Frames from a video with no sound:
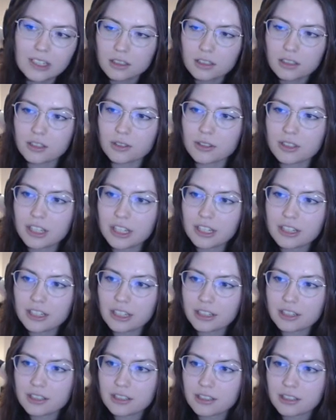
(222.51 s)
so
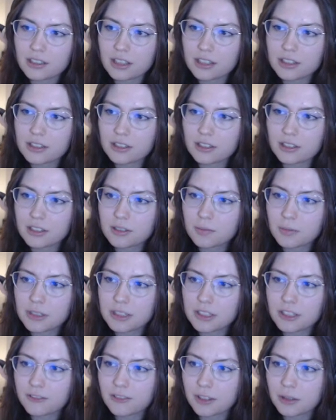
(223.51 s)
c6, this
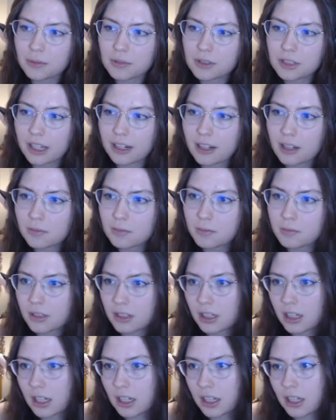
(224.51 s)
specific setup,
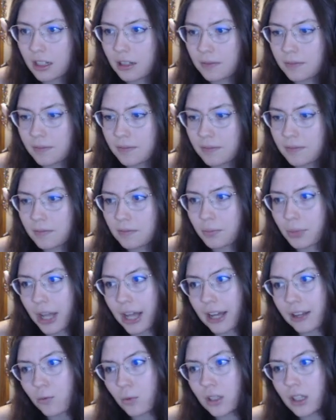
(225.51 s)

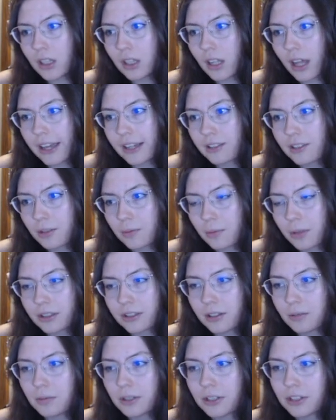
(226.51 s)
black would like to put
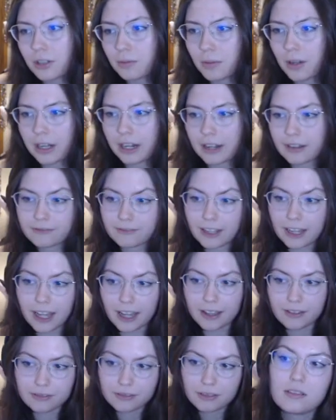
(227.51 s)
their bishop on
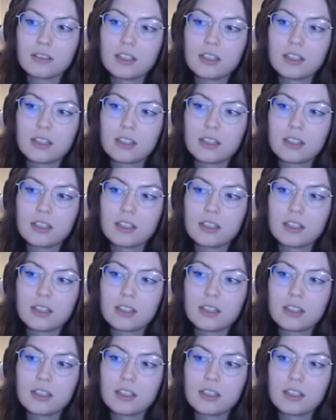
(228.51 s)
f5.